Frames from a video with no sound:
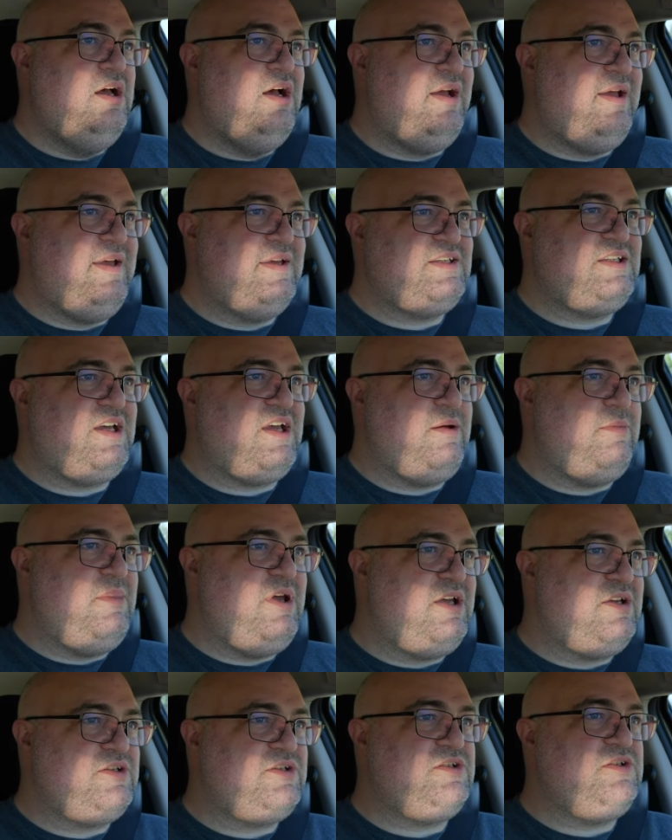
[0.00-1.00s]
I guess I can
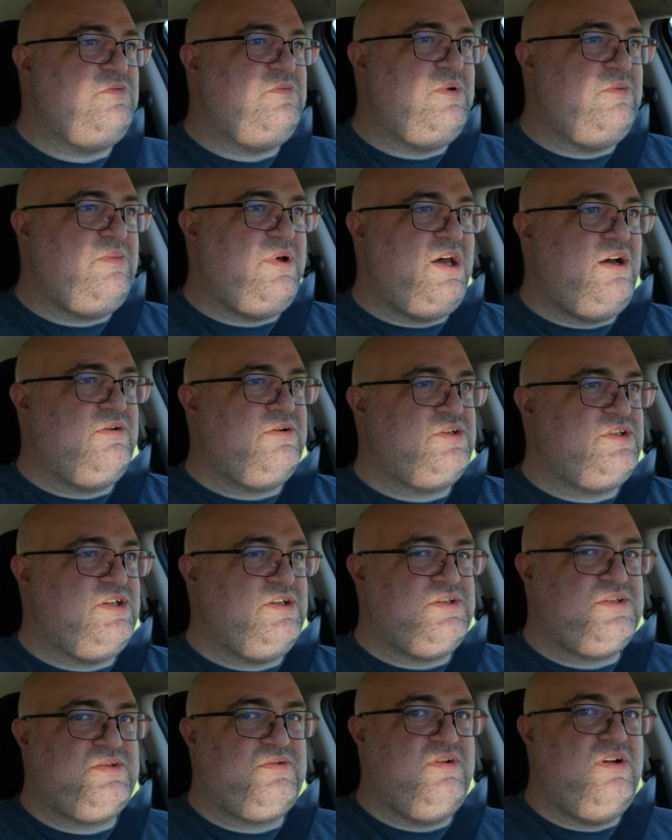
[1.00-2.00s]
make a stupid
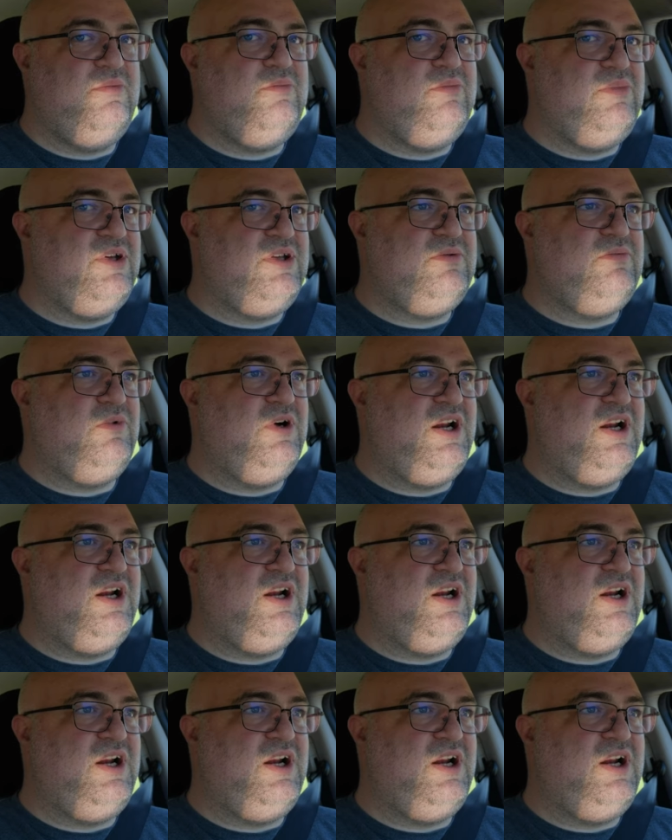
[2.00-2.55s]
PowerShell script, but